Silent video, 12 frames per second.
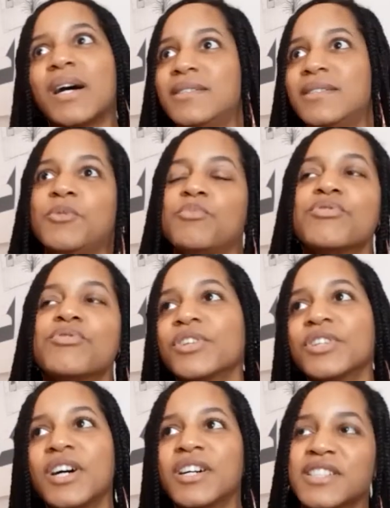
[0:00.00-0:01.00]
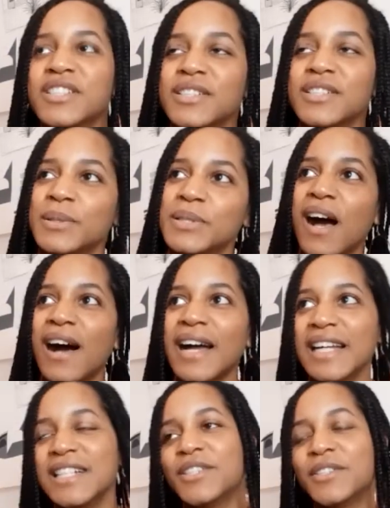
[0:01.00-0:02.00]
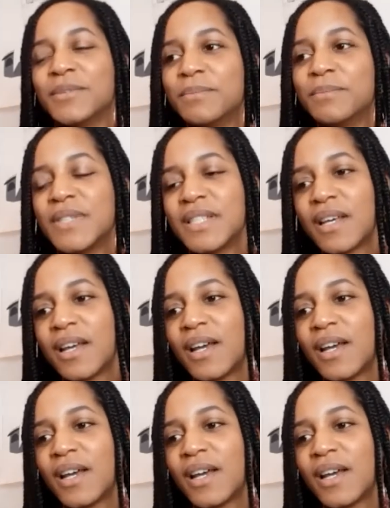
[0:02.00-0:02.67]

don't know, products, those items,